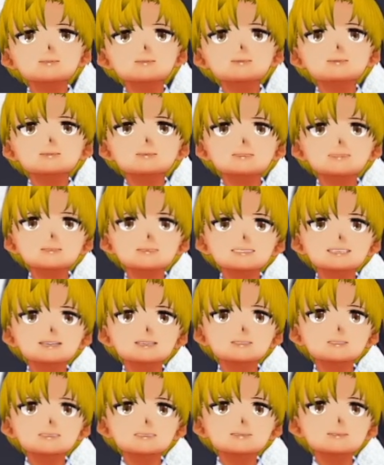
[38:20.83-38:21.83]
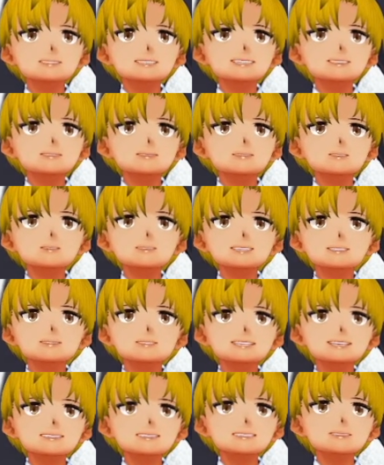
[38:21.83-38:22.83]
Okay, this is it. Good
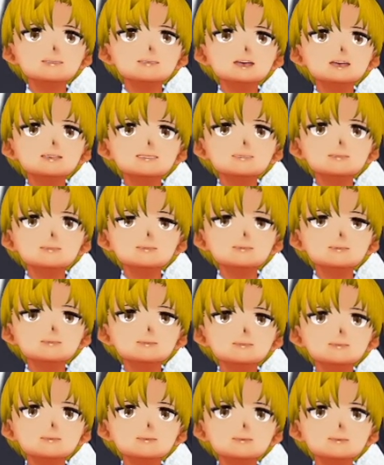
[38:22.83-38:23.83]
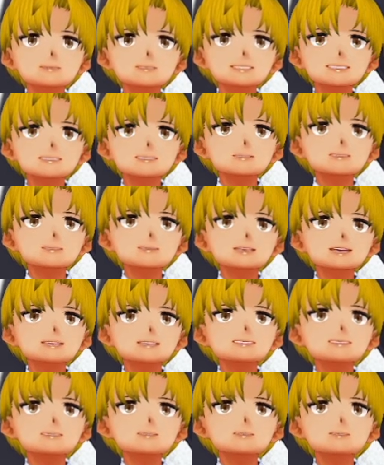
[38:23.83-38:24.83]
ending. Incoming. Seth, what's
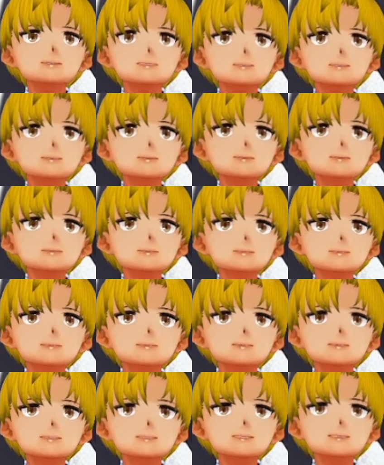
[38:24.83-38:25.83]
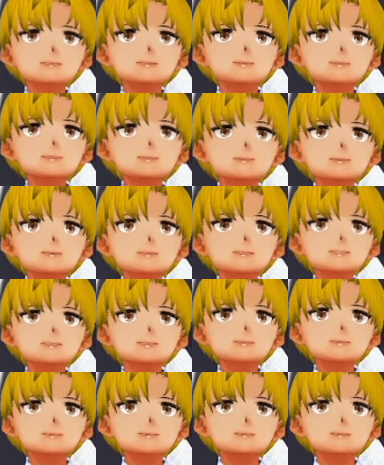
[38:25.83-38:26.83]
happening to me? It hurts. No.
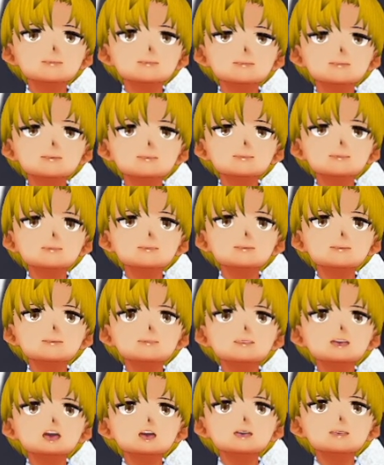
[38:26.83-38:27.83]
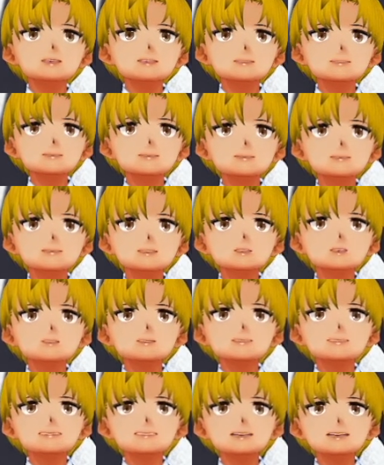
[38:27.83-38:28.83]
It hurts so much. Help
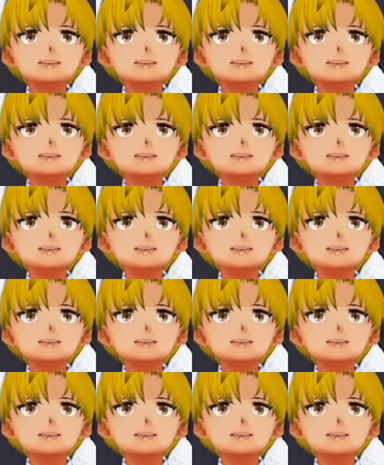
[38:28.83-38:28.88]
me.